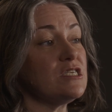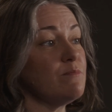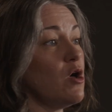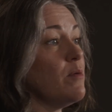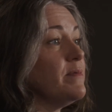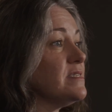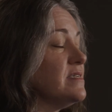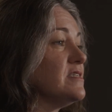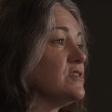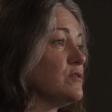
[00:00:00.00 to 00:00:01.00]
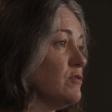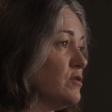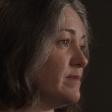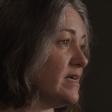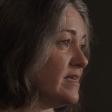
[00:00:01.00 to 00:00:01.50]
small businesses are
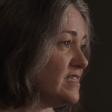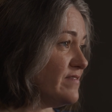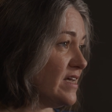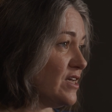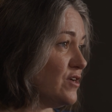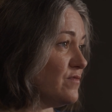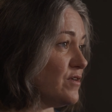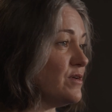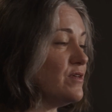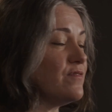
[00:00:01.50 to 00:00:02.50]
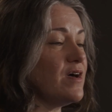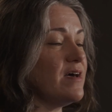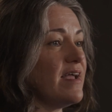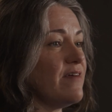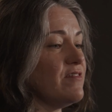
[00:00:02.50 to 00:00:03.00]
blooming in East Vancouver. You've
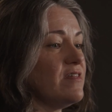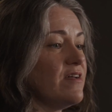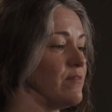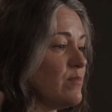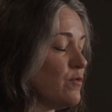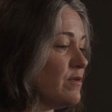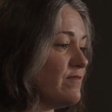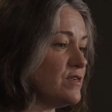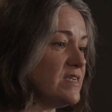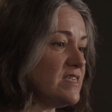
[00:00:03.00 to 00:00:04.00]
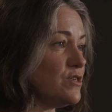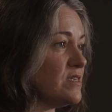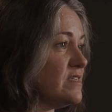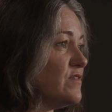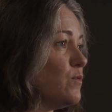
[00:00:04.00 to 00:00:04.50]
got everything from the River
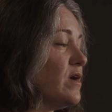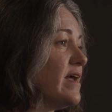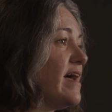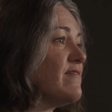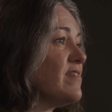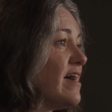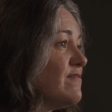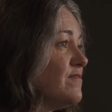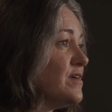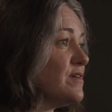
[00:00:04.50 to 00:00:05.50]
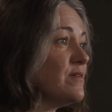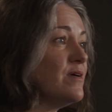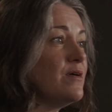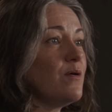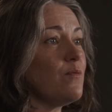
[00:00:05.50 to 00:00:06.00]
District, if you want to have that feel,
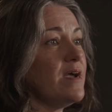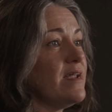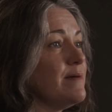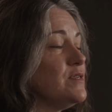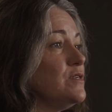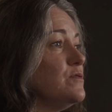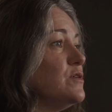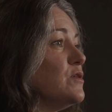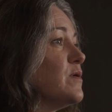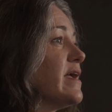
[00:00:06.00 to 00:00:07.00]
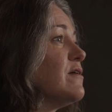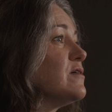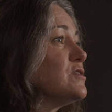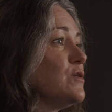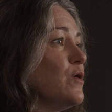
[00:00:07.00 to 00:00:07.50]
right up to,
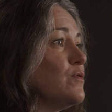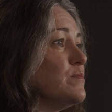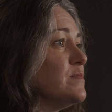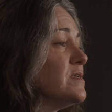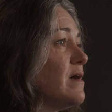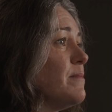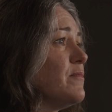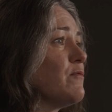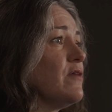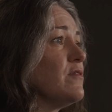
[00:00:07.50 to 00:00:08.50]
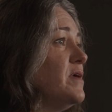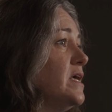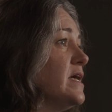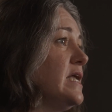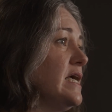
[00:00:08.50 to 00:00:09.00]
character homes up around the
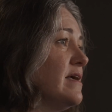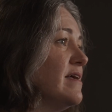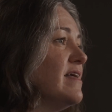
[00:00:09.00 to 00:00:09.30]
PNE.